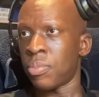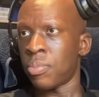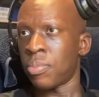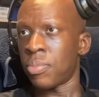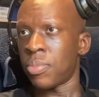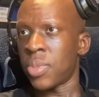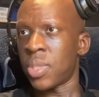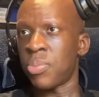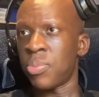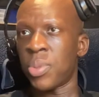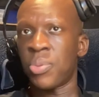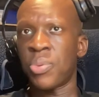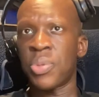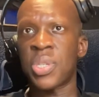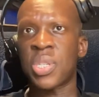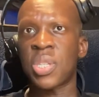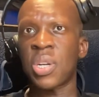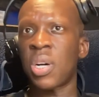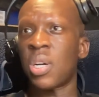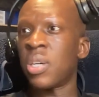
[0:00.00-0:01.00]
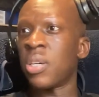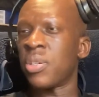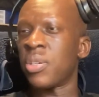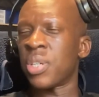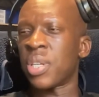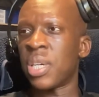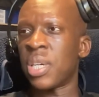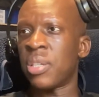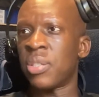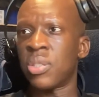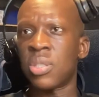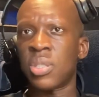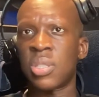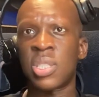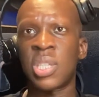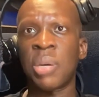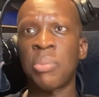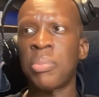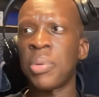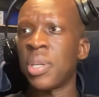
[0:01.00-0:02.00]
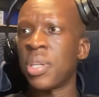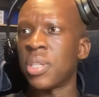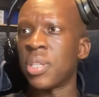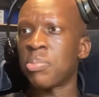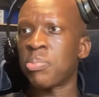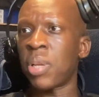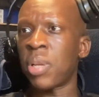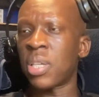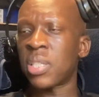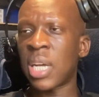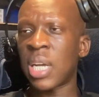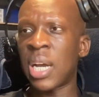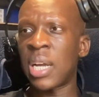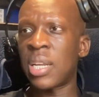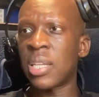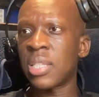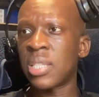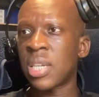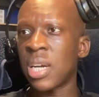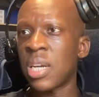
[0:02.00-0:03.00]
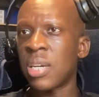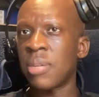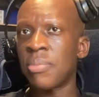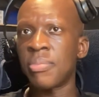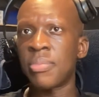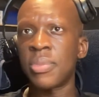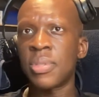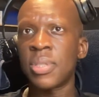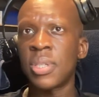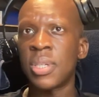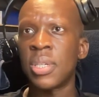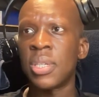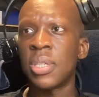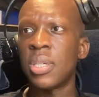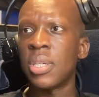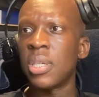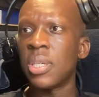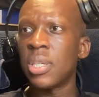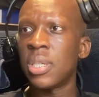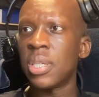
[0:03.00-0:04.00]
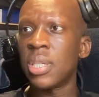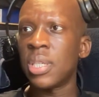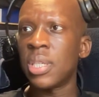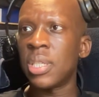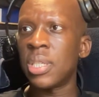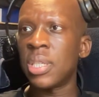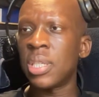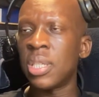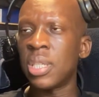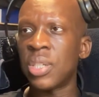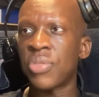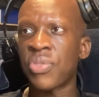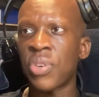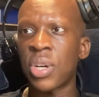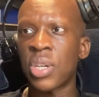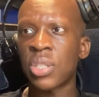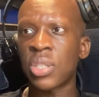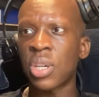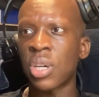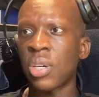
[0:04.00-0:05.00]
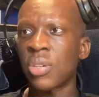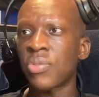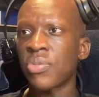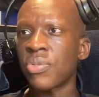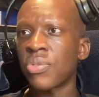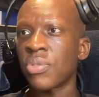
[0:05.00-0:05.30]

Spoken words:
And we restart here again. 10 minutes plus added time in this first half.